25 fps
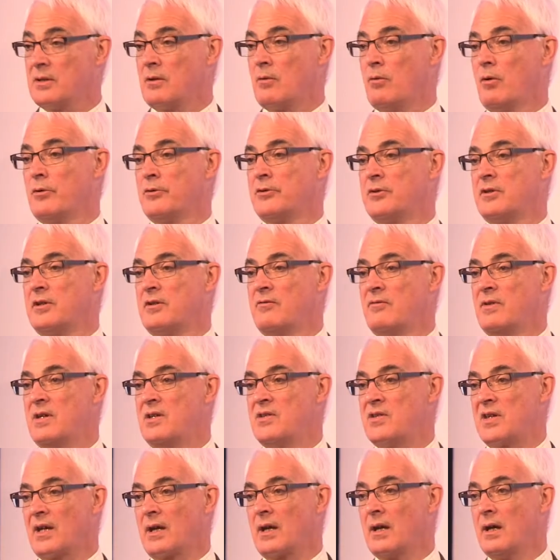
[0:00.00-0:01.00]
and quantitative
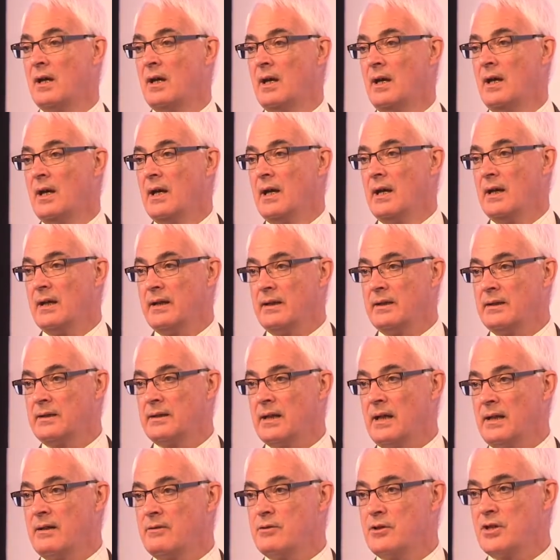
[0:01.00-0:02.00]
easing, and
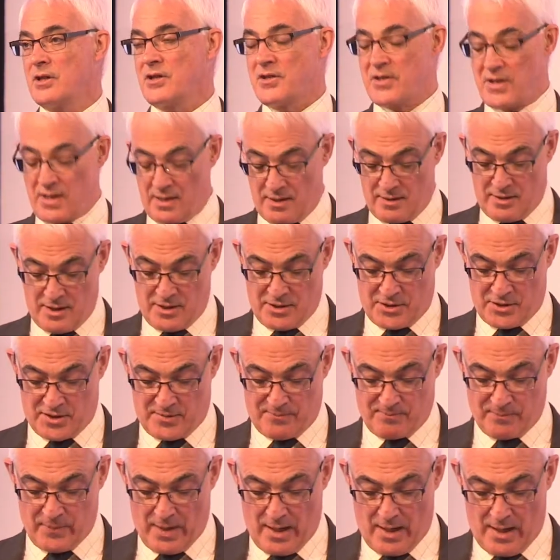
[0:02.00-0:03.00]
I would just say
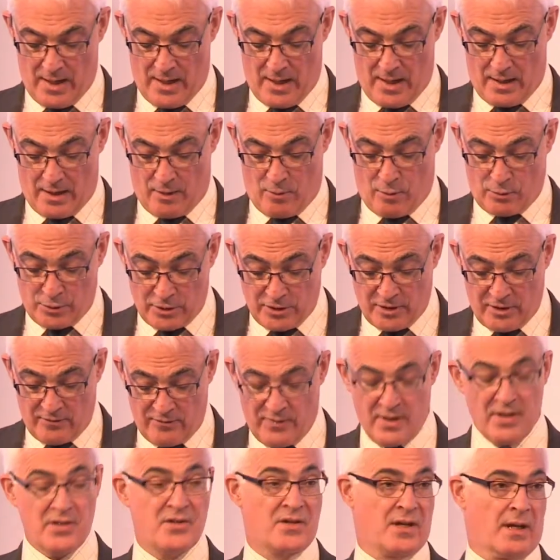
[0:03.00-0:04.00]
this.
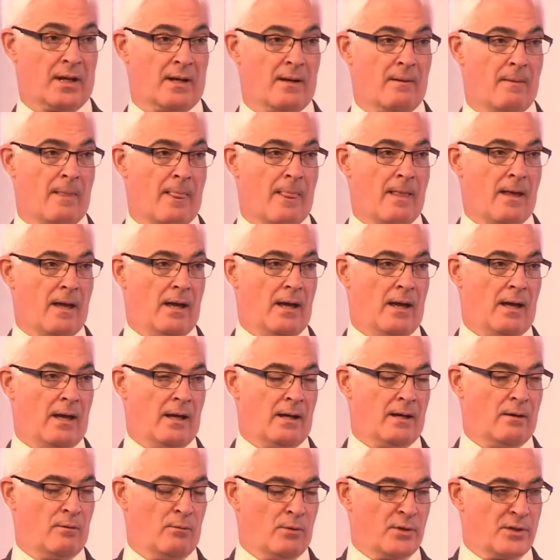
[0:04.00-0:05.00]
Quantitative easing
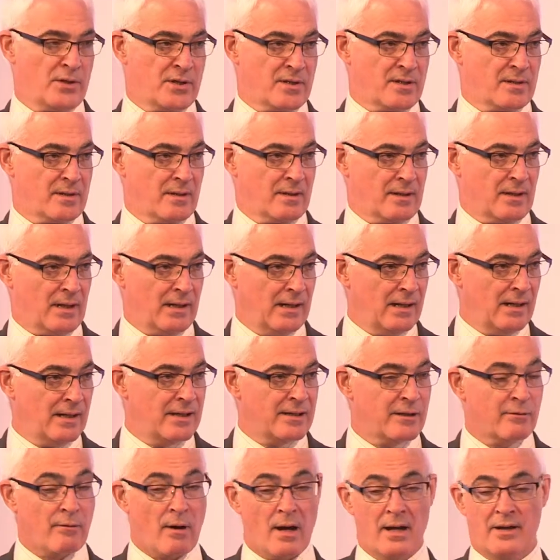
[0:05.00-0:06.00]
was clearly
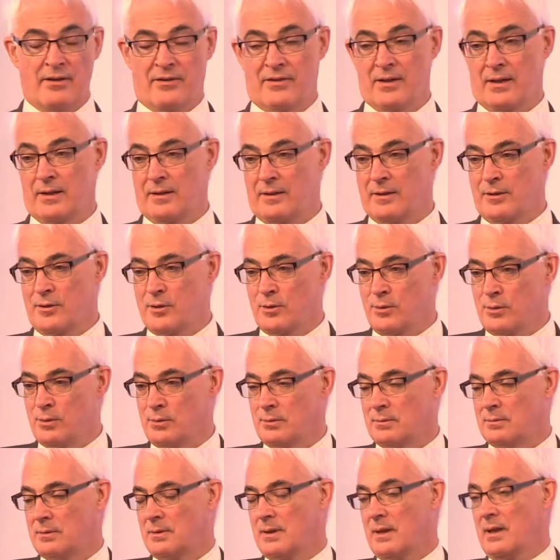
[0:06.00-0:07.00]
the right thing to
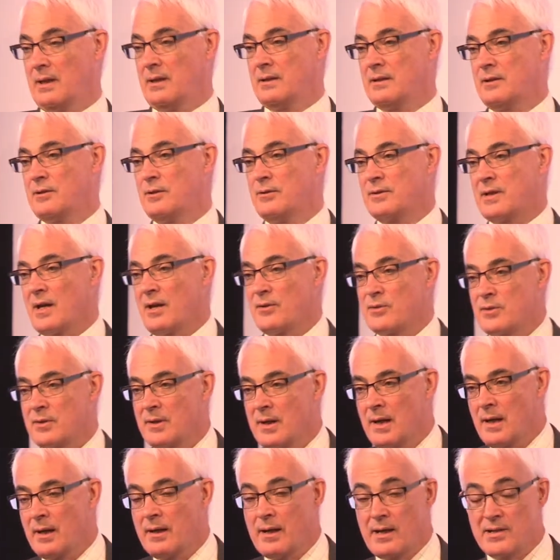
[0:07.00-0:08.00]
do in
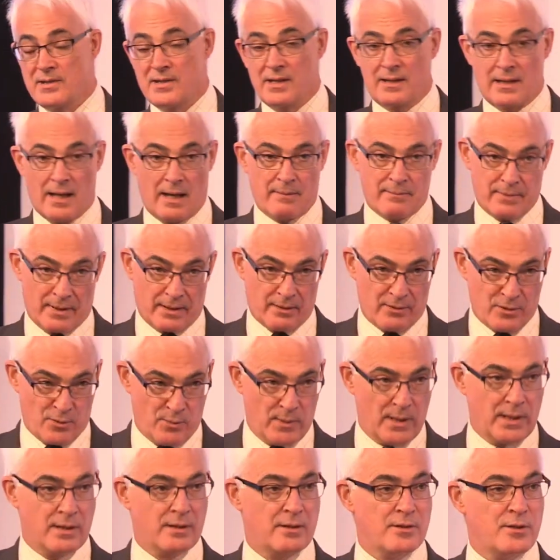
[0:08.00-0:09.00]
2009. I say that because
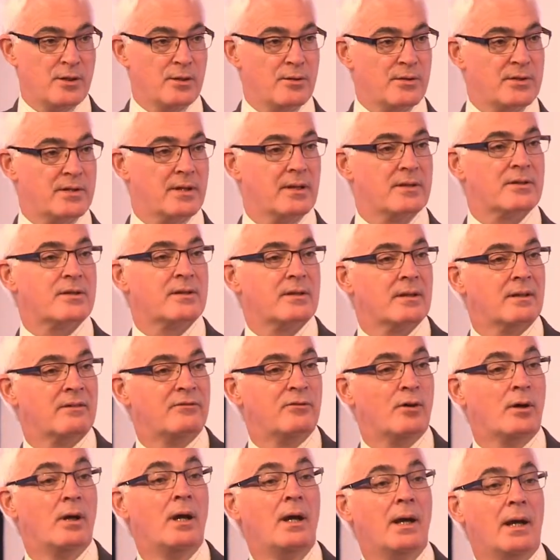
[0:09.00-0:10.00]
we introduced it, so
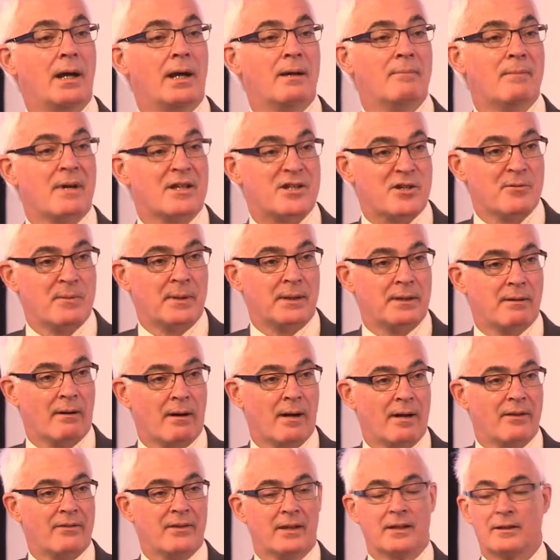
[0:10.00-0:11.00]
therefore it must have been the
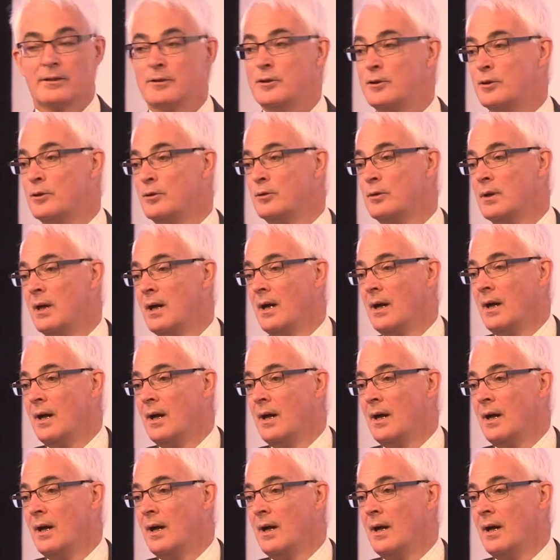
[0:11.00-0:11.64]
right thing to do.